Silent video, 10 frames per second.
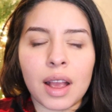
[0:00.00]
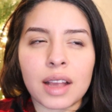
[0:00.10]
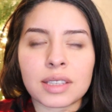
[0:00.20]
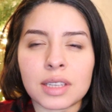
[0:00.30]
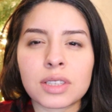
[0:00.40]

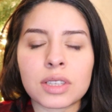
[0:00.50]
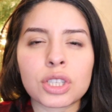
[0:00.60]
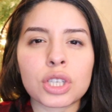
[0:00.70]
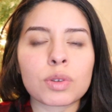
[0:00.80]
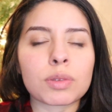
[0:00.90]
since
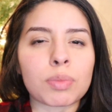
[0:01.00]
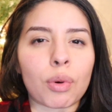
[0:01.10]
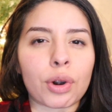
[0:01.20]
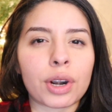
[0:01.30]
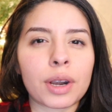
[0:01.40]
she was
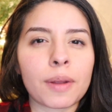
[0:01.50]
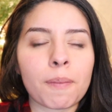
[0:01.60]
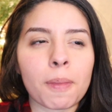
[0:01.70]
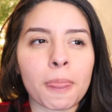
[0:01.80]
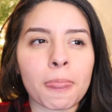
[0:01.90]
born,
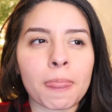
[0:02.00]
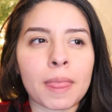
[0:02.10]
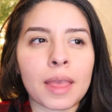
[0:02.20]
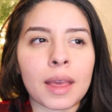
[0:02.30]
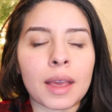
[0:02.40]

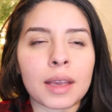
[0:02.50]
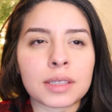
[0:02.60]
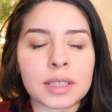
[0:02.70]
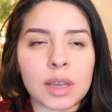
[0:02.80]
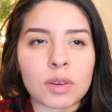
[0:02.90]

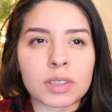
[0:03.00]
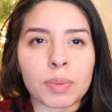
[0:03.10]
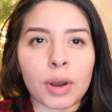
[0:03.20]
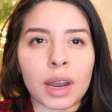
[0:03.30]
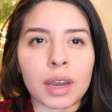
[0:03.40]
since I was
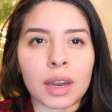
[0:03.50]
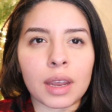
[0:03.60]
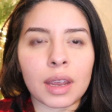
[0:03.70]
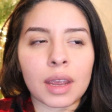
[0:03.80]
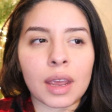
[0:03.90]
pregnant,
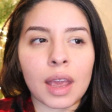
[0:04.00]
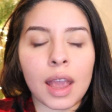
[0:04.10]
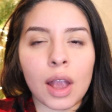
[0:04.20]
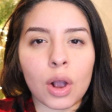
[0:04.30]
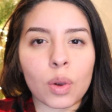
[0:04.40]
I
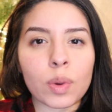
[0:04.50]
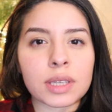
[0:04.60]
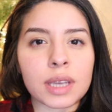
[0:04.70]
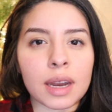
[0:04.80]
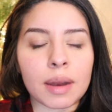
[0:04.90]

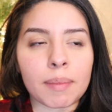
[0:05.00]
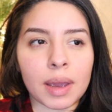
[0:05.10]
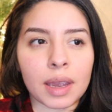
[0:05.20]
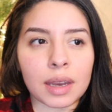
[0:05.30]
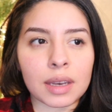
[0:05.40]
always had in
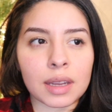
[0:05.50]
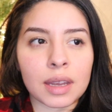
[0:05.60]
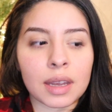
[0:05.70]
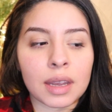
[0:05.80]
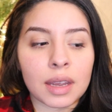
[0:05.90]
mind,
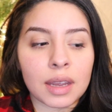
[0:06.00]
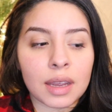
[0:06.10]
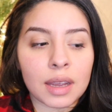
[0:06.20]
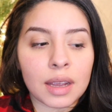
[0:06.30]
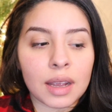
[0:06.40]

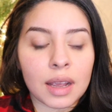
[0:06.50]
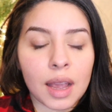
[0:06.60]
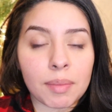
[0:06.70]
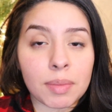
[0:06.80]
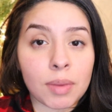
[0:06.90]

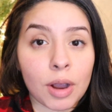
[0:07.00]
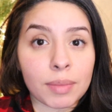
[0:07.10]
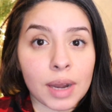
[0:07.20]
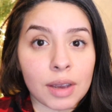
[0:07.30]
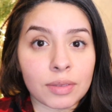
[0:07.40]
I'm a mom
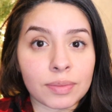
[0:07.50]
now.